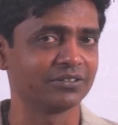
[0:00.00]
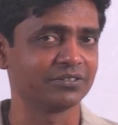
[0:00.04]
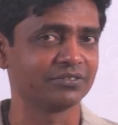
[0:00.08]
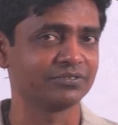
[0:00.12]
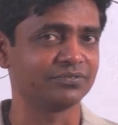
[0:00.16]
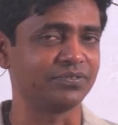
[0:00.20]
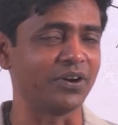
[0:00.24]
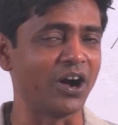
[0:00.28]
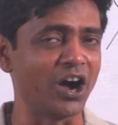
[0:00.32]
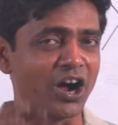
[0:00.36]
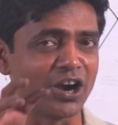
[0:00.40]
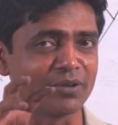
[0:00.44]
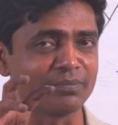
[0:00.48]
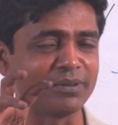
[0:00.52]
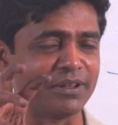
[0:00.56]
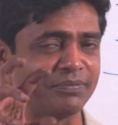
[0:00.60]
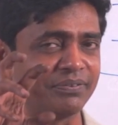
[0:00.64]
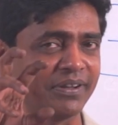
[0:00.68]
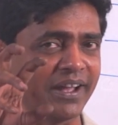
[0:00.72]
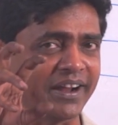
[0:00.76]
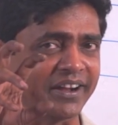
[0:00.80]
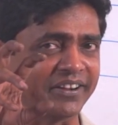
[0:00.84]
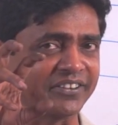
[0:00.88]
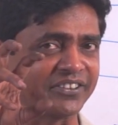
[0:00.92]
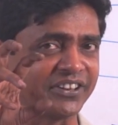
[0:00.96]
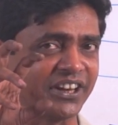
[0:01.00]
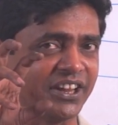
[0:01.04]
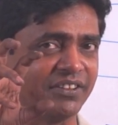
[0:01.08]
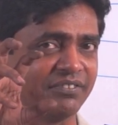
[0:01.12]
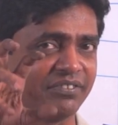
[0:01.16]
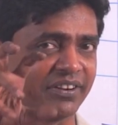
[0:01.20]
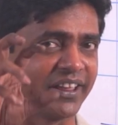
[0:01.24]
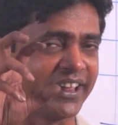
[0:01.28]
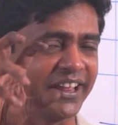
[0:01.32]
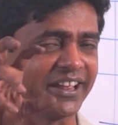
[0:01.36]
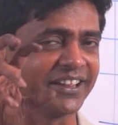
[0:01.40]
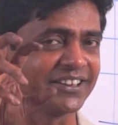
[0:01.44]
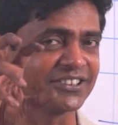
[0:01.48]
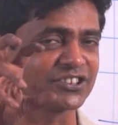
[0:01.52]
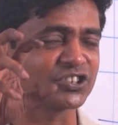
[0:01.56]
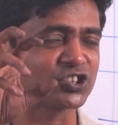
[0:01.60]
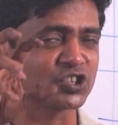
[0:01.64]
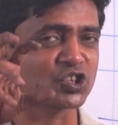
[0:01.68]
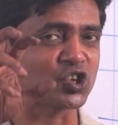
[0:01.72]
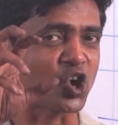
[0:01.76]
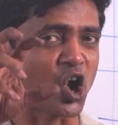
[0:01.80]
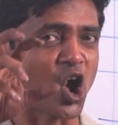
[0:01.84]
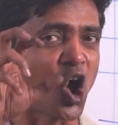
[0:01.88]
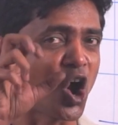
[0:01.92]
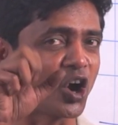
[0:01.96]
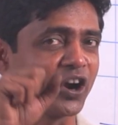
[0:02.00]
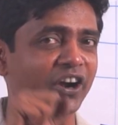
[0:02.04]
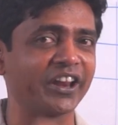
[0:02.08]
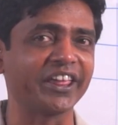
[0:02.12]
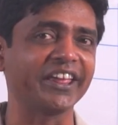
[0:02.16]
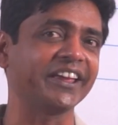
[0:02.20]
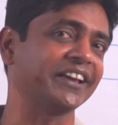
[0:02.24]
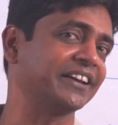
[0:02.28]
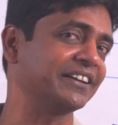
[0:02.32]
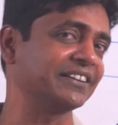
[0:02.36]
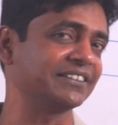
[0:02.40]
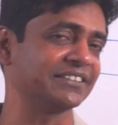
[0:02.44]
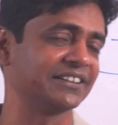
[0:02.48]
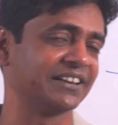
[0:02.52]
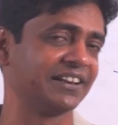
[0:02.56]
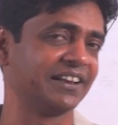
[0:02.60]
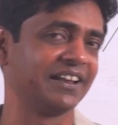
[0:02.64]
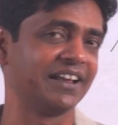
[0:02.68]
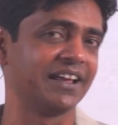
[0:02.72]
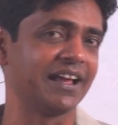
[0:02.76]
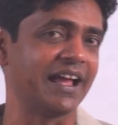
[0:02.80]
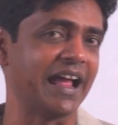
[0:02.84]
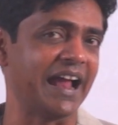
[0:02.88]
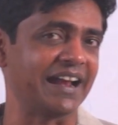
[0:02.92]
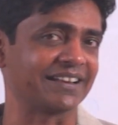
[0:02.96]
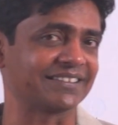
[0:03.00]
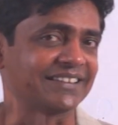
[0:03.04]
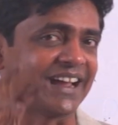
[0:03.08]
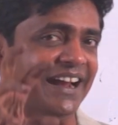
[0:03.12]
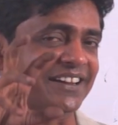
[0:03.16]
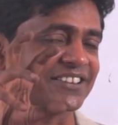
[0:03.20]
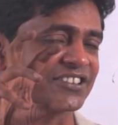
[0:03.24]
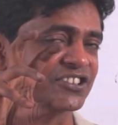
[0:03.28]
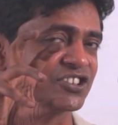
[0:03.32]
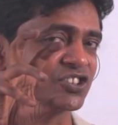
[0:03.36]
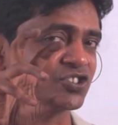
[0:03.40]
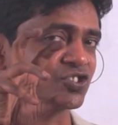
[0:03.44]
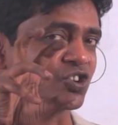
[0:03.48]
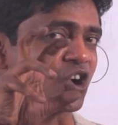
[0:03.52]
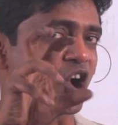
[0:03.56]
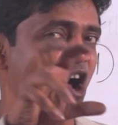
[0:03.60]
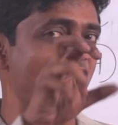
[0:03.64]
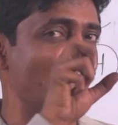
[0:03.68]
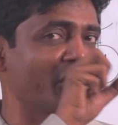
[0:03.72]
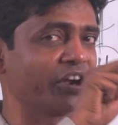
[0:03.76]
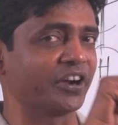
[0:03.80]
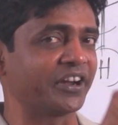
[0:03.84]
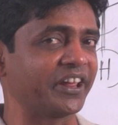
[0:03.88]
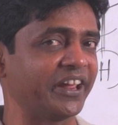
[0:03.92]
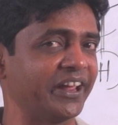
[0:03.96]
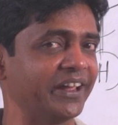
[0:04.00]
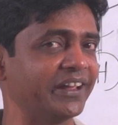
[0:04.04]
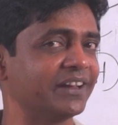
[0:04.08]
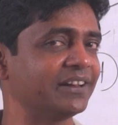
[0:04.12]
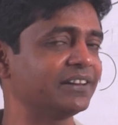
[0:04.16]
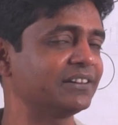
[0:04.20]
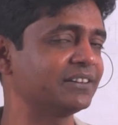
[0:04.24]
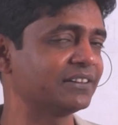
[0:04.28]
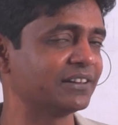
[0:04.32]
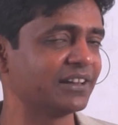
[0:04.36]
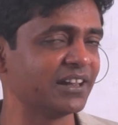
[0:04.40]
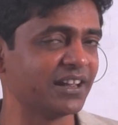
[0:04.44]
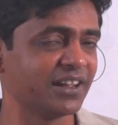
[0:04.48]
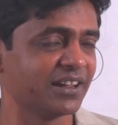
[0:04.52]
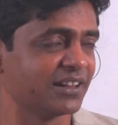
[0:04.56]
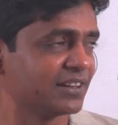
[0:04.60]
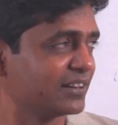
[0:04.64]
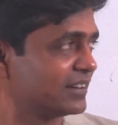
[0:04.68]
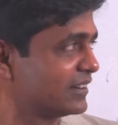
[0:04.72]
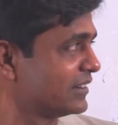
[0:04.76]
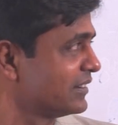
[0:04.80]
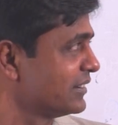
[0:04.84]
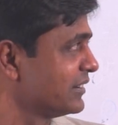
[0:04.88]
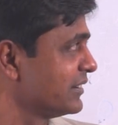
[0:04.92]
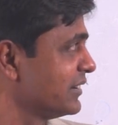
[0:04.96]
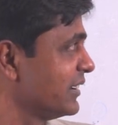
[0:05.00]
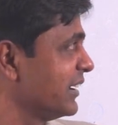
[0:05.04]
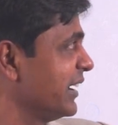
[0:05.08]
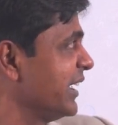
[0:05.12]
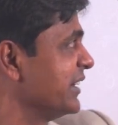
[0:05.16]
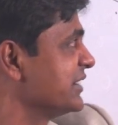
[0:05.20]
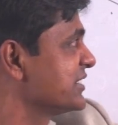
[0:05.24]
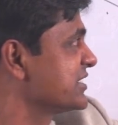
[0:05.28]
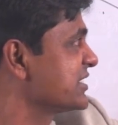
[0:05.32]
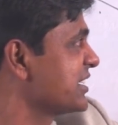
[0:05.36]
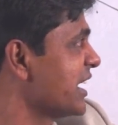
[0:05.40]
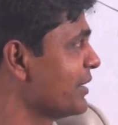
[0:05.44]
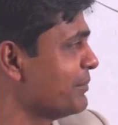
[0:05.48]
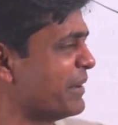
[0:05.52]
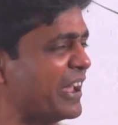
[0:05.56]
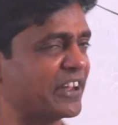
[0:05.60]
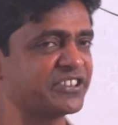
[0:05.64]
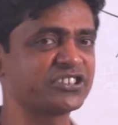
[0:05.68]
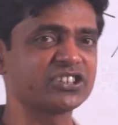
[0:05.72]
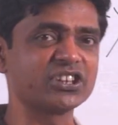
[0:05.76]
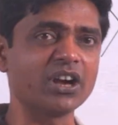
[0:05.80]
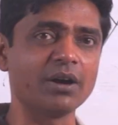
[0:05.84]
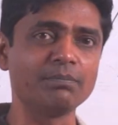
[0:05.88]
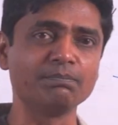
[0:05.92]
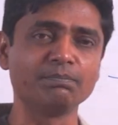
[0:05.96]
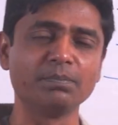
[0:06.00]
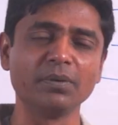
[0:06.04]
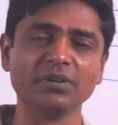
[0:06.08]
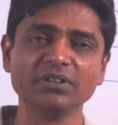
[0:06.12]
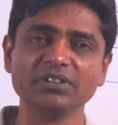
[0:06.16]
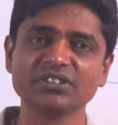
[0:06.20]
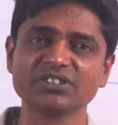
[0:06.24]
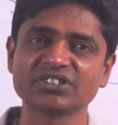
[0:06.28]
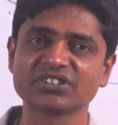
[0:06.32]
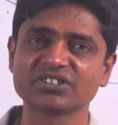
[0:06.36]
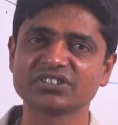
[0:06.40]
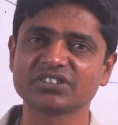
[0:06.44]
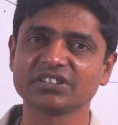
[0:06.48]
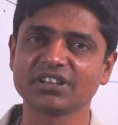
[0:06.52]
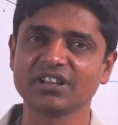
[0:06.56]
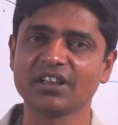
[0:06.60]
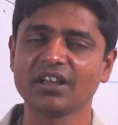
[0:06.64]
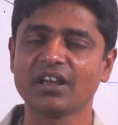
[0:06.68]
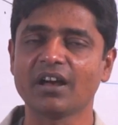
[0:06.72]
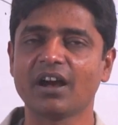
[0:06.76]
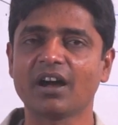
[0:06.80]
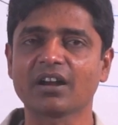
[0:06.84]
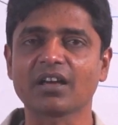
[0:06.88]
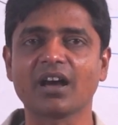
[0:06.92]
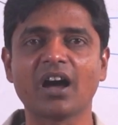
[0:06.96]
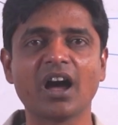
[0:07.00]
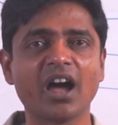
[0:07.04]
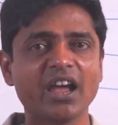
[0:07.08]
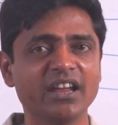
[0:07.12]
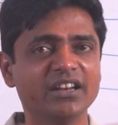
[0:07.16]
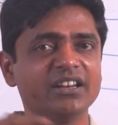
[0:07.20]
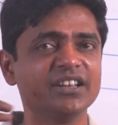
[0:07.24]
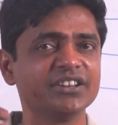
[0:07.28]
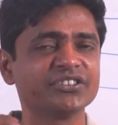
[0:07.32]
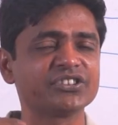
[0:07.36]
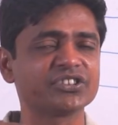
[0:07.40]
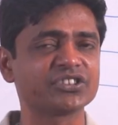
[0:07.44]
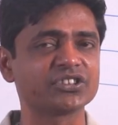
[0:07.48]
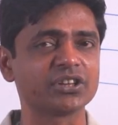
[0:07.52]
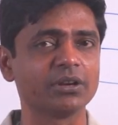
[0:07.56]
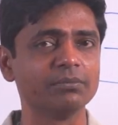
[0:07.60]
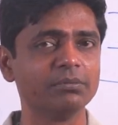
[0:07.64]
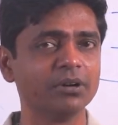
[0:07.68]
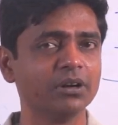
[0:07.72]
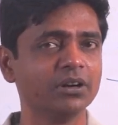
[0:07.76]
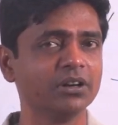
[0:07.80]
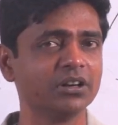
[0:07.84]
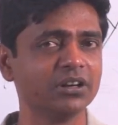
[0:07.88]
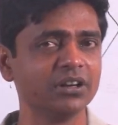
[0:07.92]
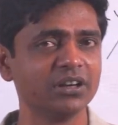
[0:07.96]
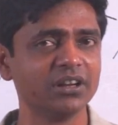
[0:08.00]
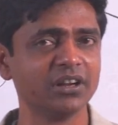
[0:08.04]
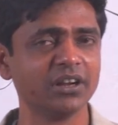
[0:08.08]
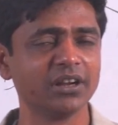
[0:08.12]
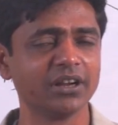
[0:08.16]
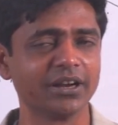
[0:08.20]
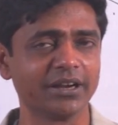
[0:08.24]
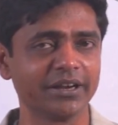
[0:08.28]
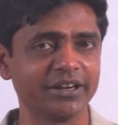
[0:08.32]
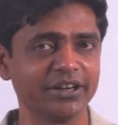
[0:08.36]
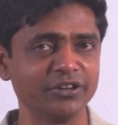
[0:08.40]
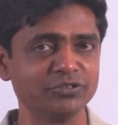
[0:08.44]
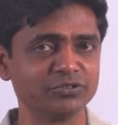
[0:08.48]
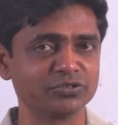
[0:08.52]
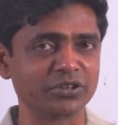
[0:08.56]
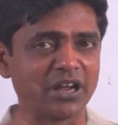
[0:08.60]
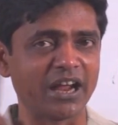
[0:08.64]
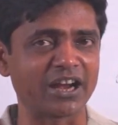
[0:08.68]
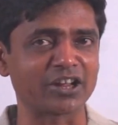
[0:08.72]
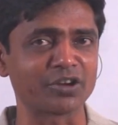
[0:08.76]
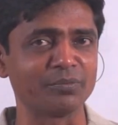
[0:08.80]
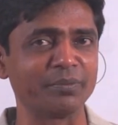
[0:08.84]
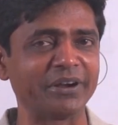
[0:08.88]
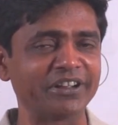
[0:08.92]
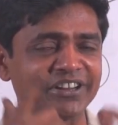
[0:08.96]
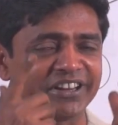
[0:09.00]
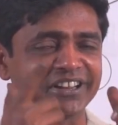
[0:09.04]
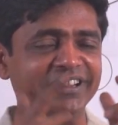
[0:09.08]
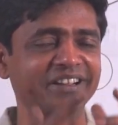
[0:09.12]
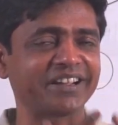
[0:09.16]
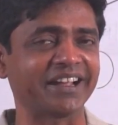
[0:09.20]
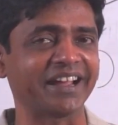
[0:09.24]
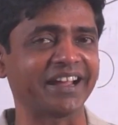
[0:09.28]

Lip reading: form effective ring, strong ring, and that strong ring in some examples are highly stable due to aromatic